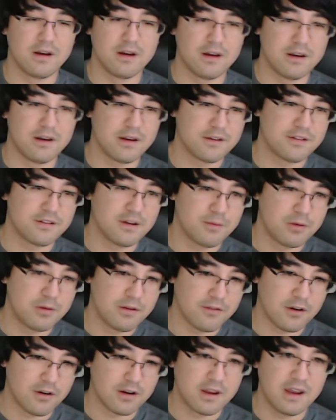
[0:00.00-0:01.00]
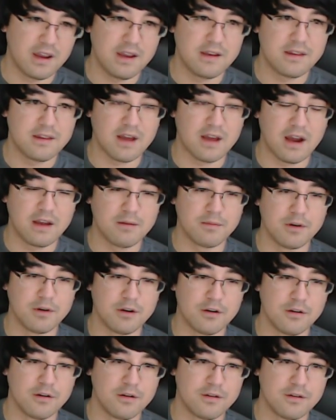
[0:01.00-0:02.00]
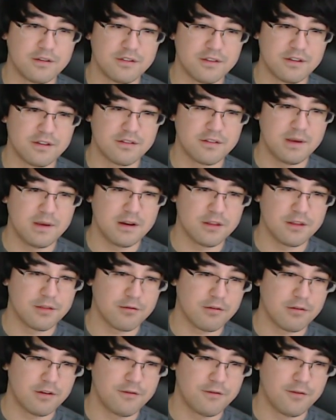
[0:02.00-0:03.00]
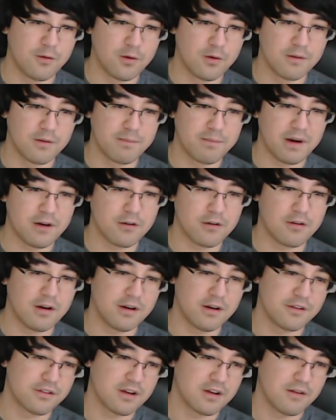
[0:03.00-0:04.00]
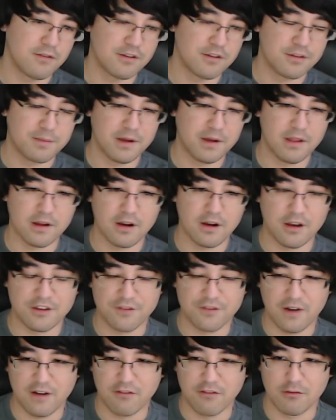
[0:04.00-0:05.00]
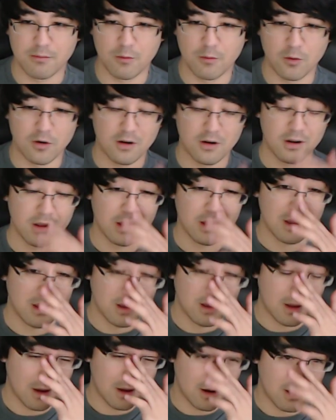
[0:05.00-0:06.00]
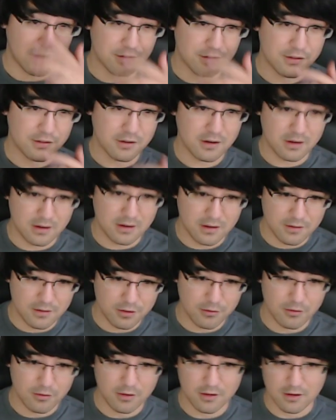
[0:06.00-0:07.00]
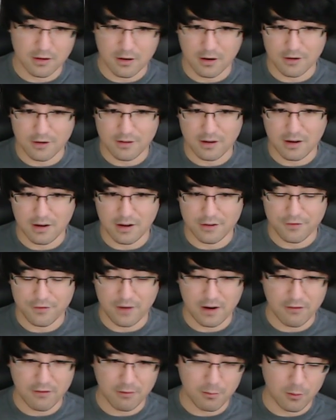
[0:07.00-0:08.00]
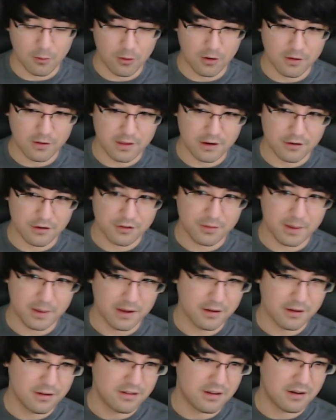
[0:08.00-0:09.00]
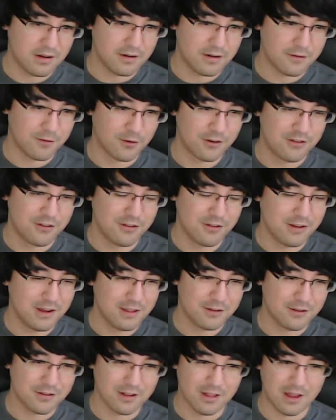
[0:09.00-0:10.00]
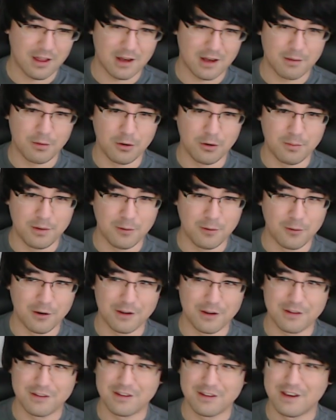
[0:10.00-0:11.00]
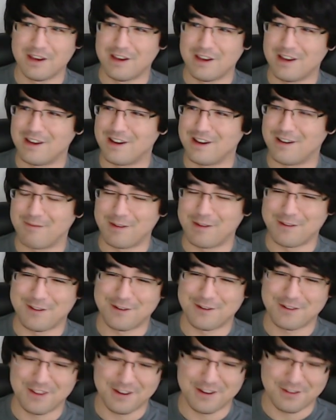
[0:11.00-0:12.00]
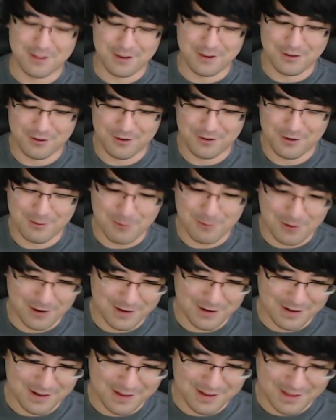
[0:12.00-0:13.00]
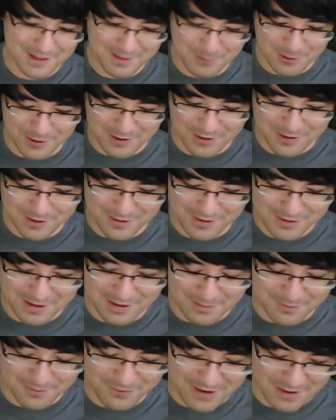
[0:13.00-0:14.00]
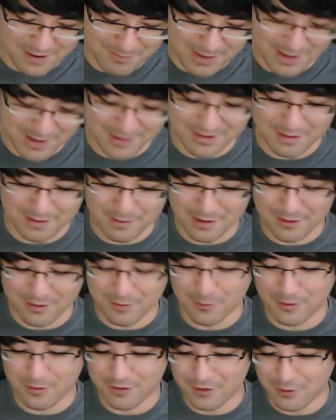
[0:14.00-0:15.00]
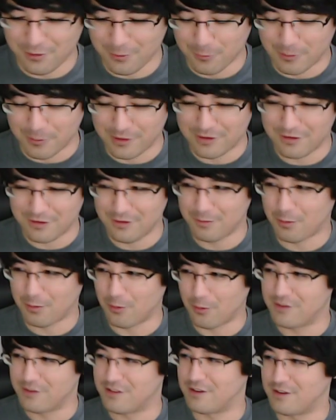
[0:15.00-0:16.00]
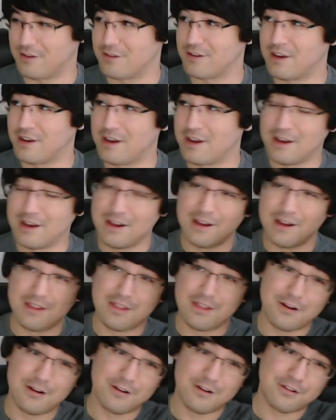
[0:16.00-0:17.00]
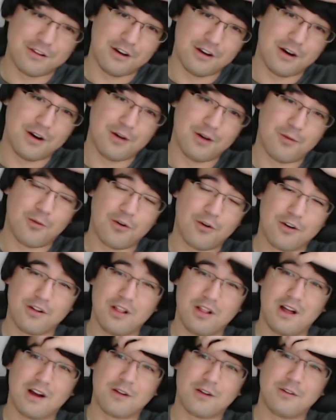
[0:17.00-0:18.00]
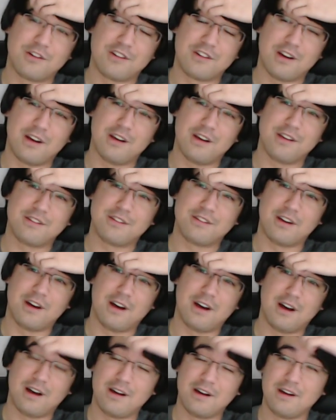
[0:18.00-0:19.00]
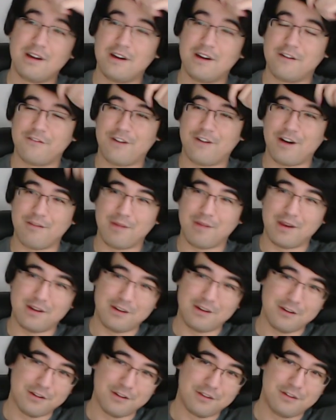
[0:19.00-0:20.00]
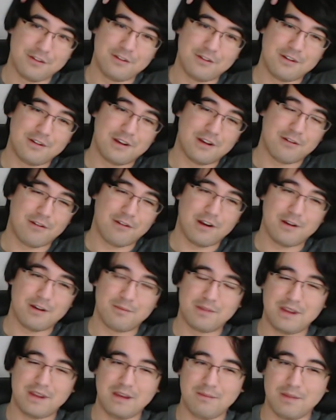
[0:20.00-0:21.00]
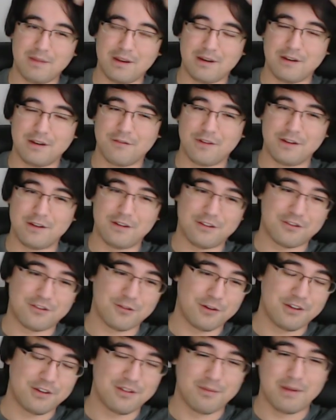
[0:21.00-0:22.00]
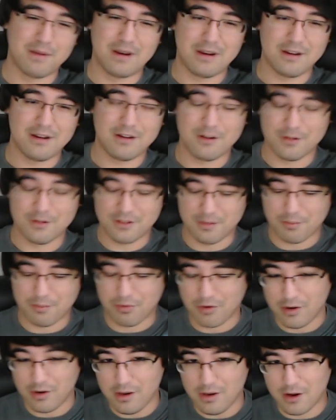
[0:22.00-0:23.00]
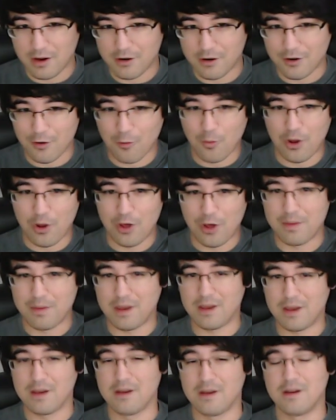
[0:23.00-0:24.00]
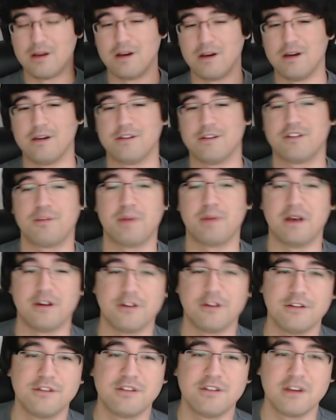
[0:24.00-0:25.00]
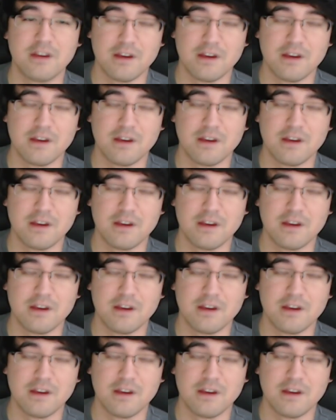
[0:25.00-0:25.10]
Next up, we have Arcane Dynamo. 6 mana, 3/4, Battlecry. Discover a spell that costs 5 or more. I was looking through all the cards that cost 5 or more that are spells, and unfortunately, there's a lot of poopy ones. I mean, there's the Druid one, where 5 mana, summon 2, 1/2 poisonous. There's a Warlock, which has 5 mana, deal 2, get a random demon if it destroys a minion. Some pretty underwhelming spells.